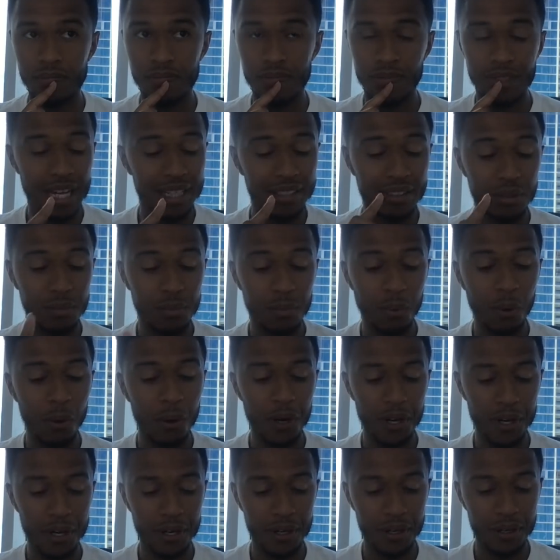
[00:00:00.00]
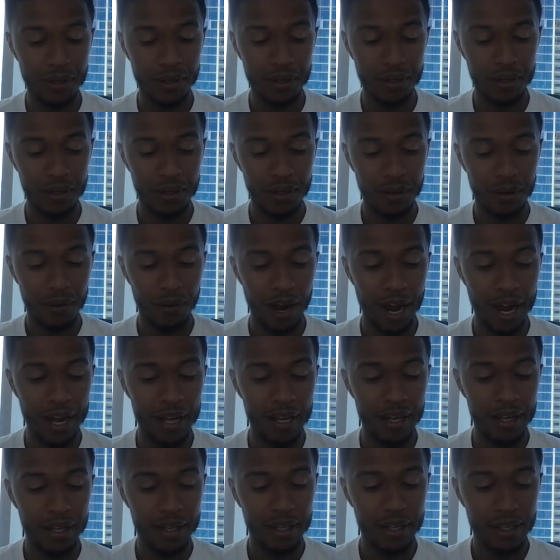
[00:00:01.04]
That's important,
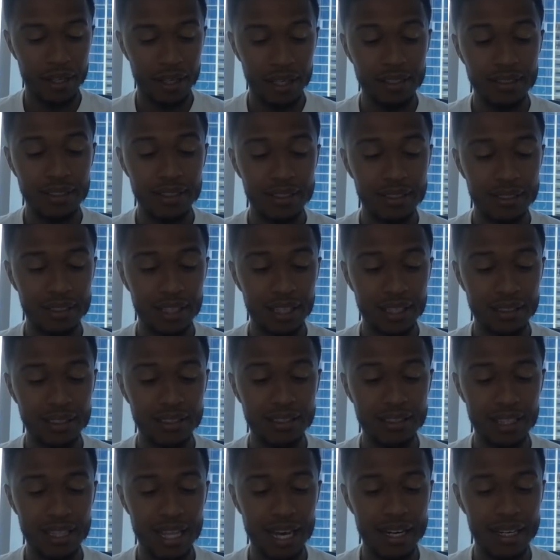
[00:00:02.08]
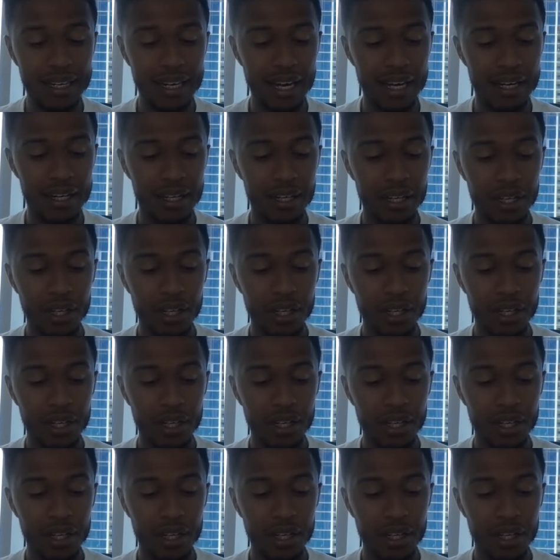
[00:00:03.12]
right? Listen to that again.